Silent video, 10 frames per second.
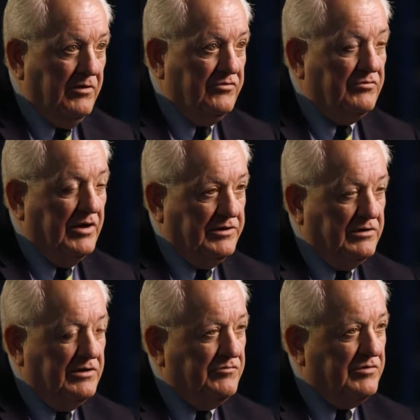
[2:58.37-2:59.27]
So we had
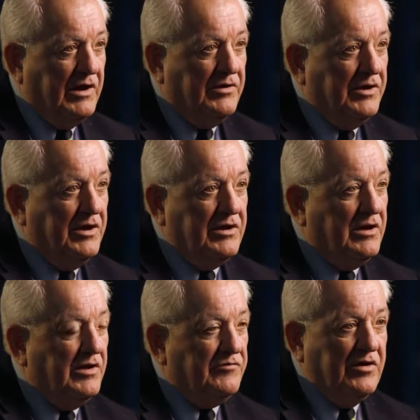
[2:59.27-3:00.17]
to leave without any
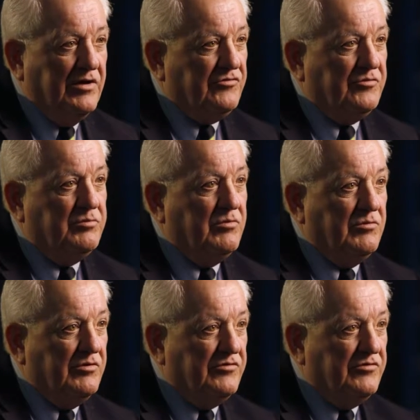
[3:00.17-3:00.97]
kind of air support